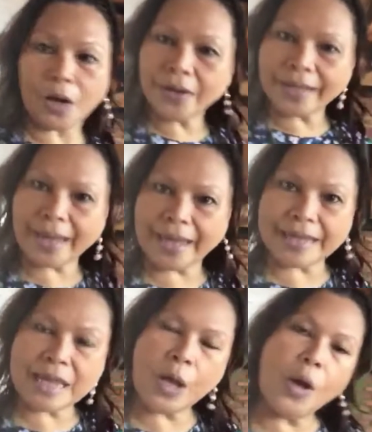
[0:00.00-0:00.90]

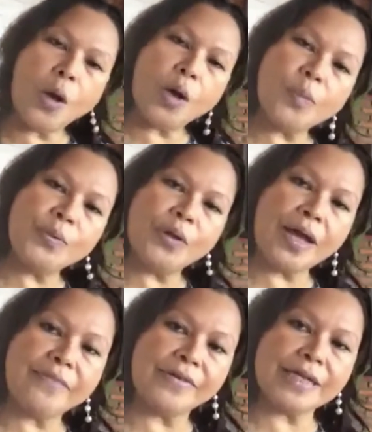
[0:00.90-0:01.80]
Okay, hope
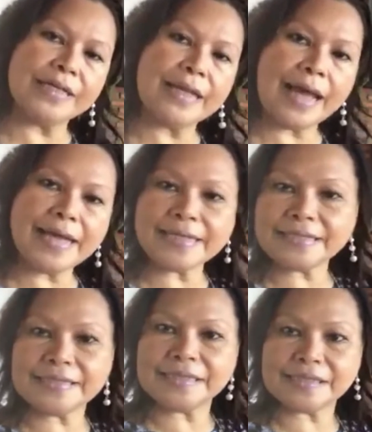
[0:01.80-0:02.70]
you're having a
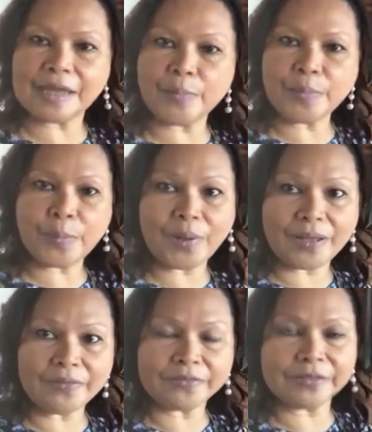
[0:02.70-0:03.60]
nice December
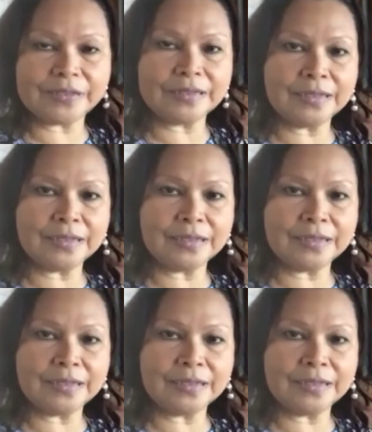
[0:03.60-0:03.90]
month